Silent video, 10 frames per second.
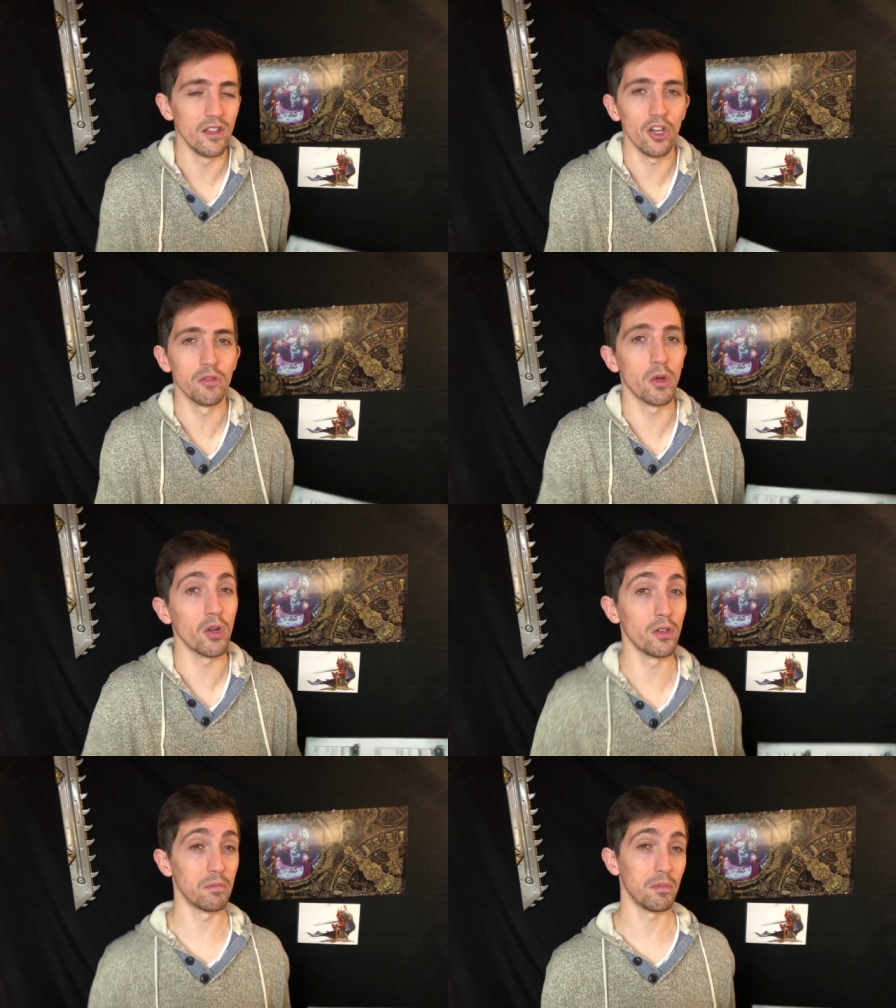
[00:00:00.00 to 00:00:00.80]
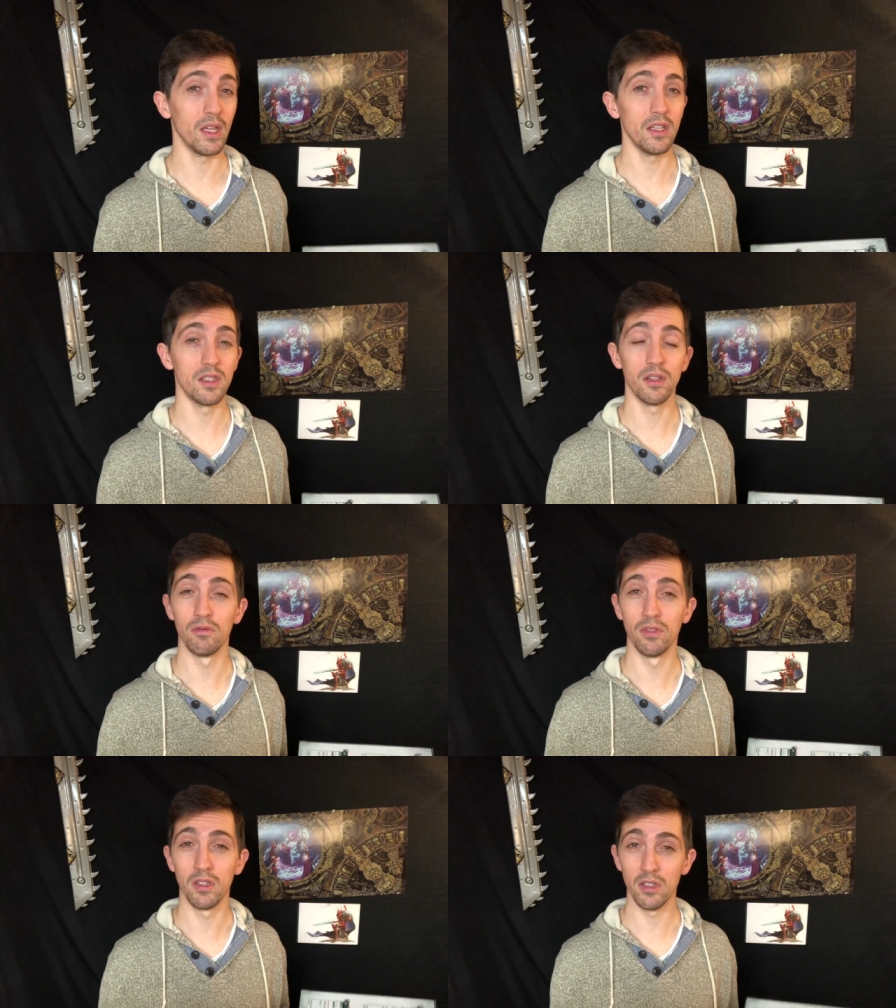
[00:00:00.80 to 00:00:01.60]
The odd model that makes
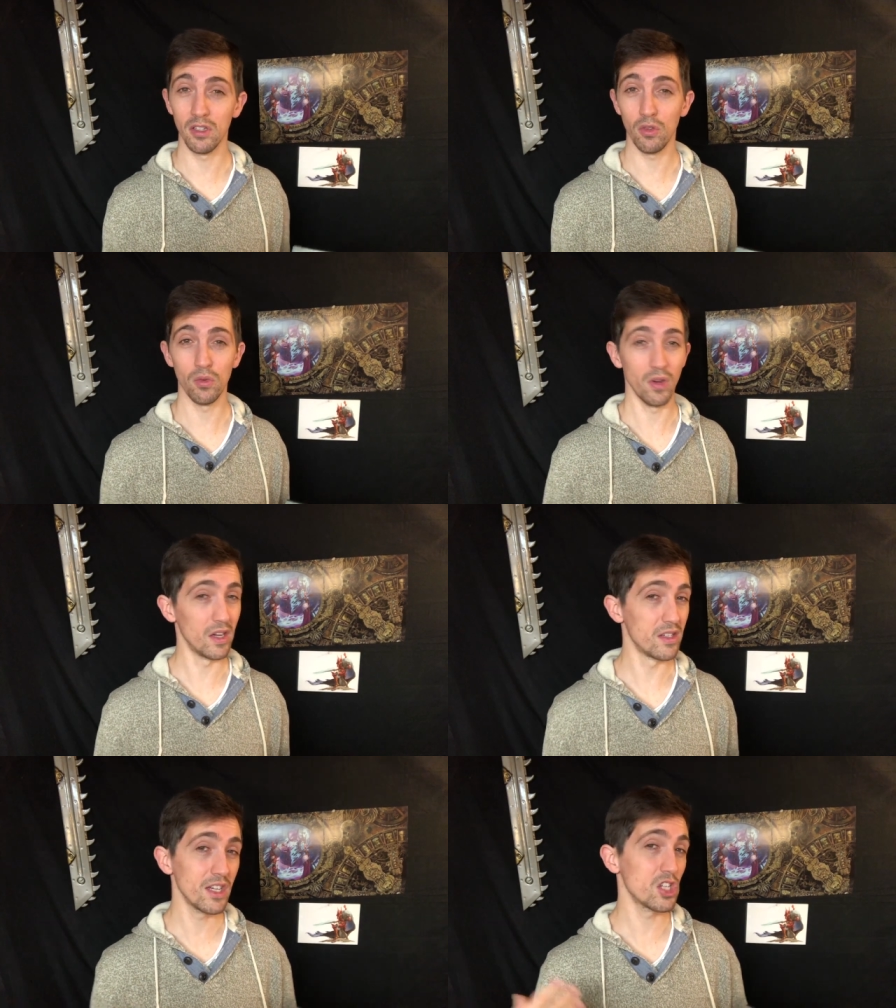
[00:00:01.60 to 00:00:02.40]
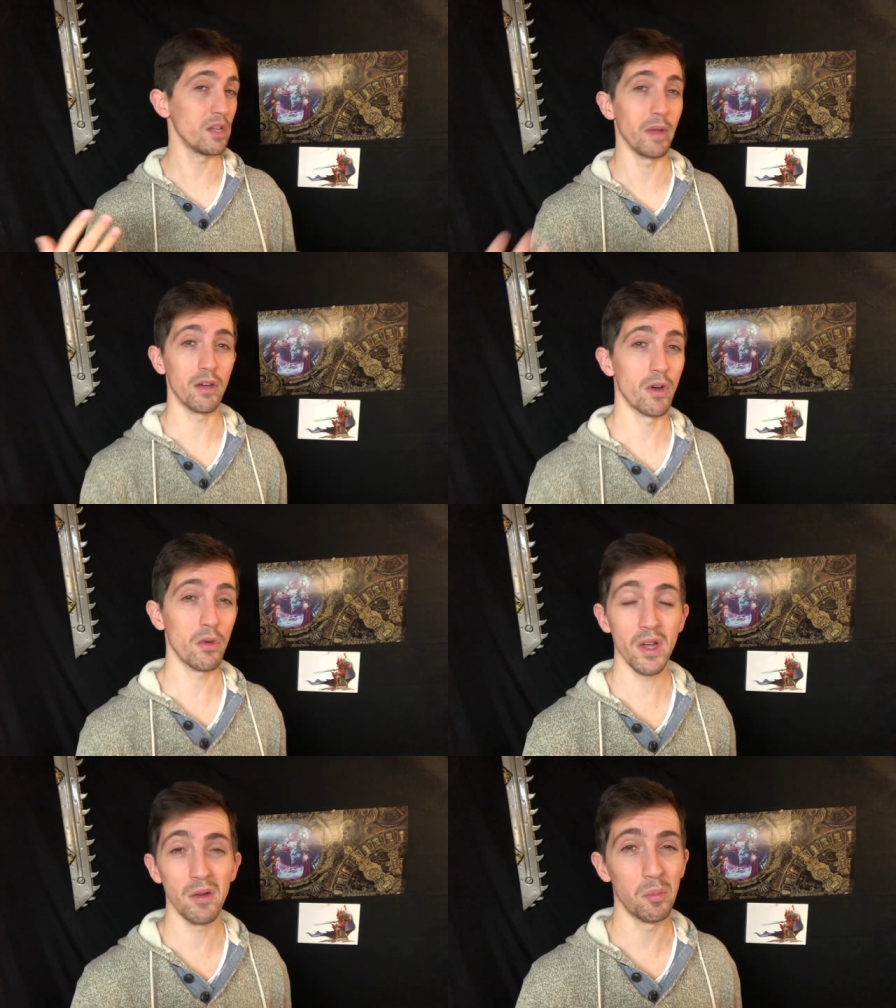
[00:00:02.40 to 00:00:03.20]
it, that you additionally make run
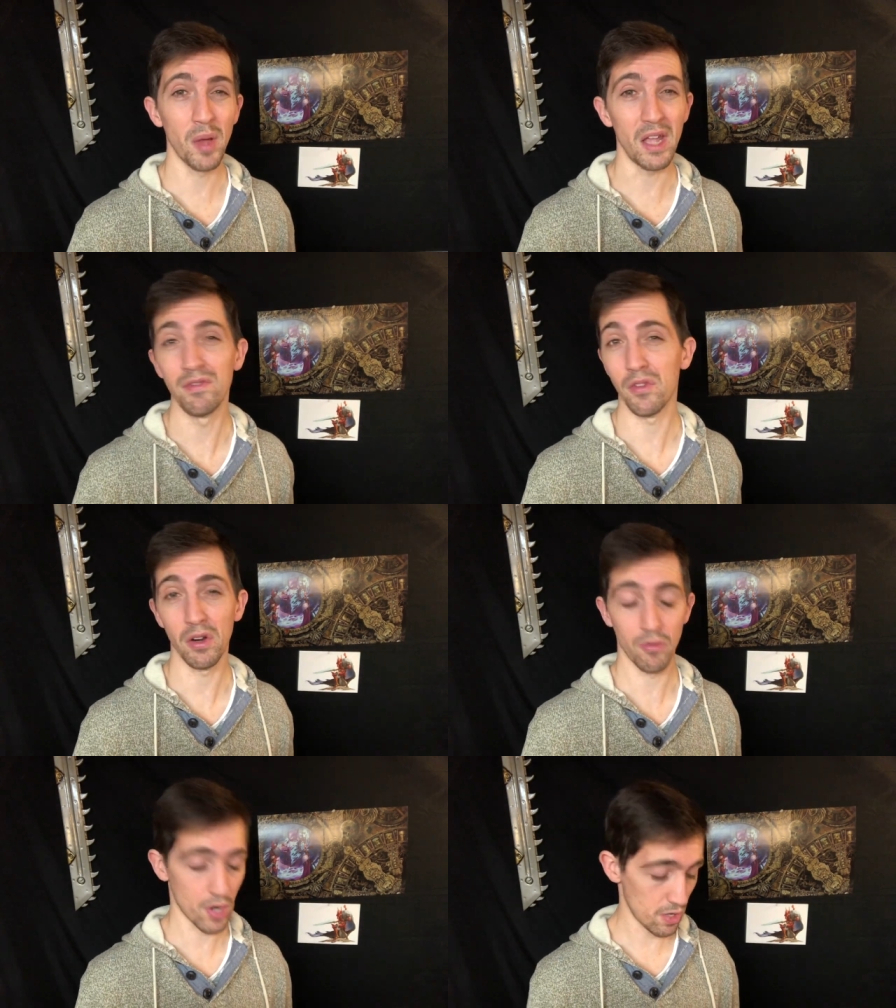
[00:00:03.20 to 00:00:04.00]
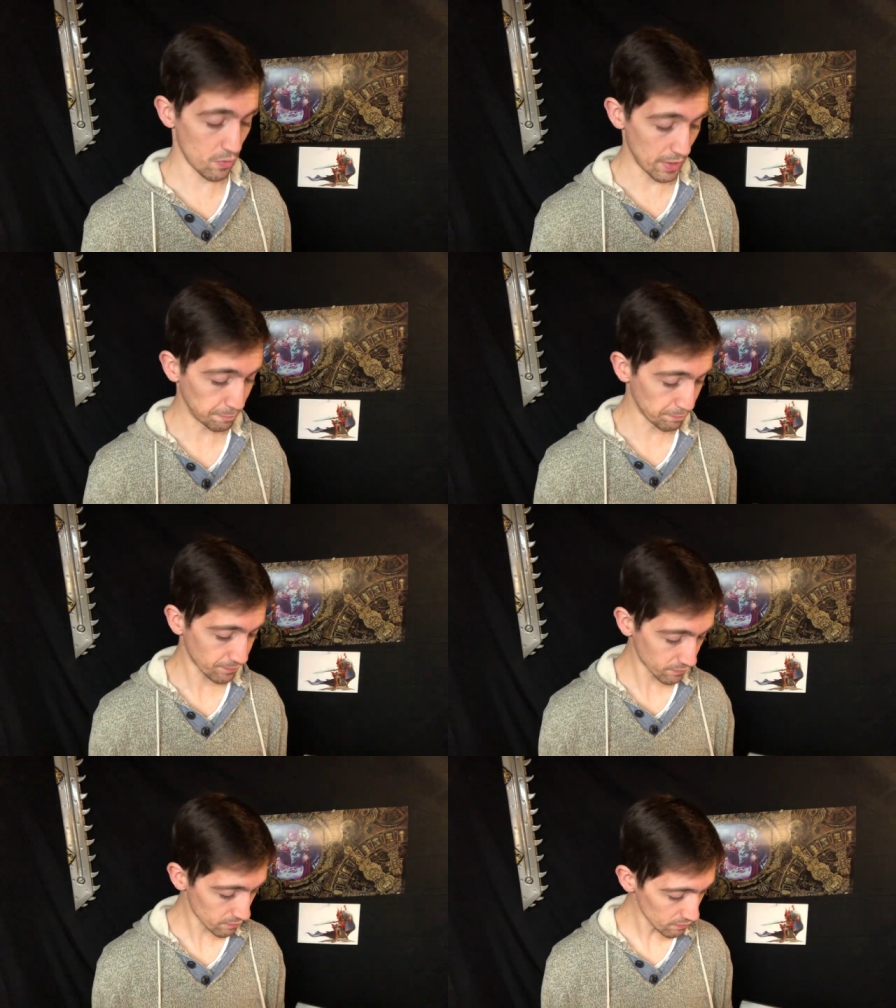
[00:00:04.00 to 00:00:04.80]
away, will pay for it right away
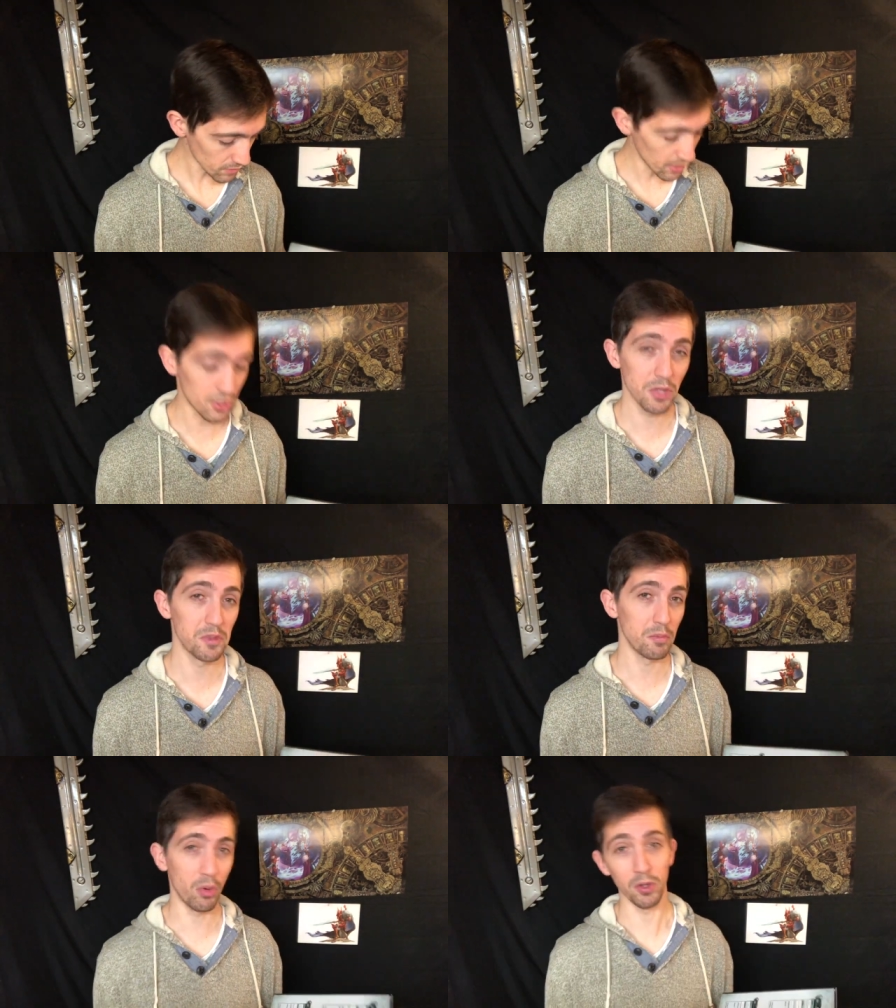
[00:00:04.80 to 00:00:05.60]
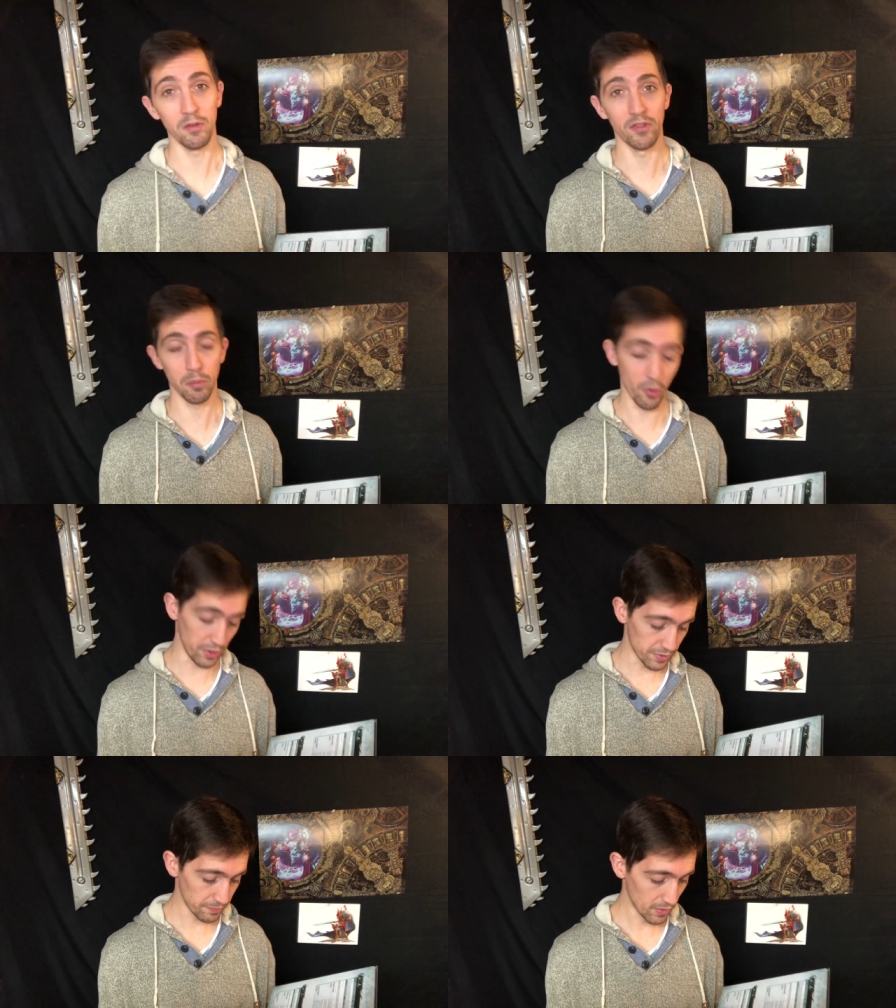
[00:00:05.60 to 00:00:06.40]
in terms of point for
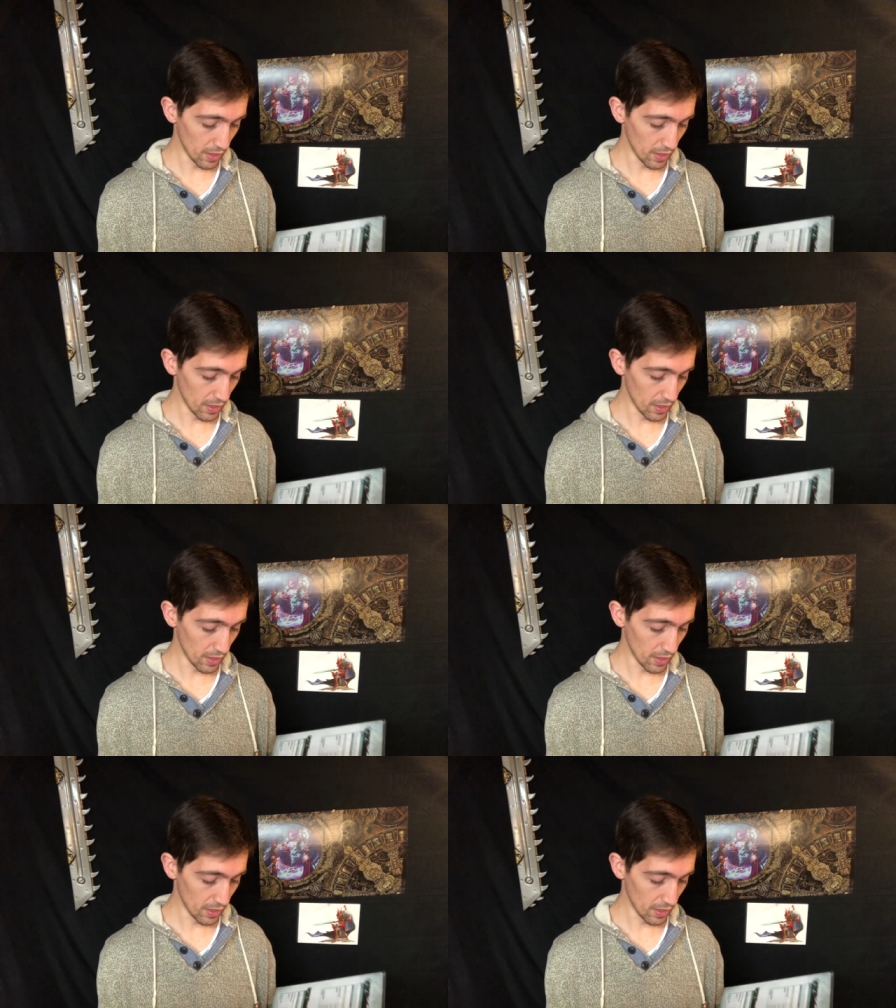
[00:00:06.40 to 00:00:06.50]
point.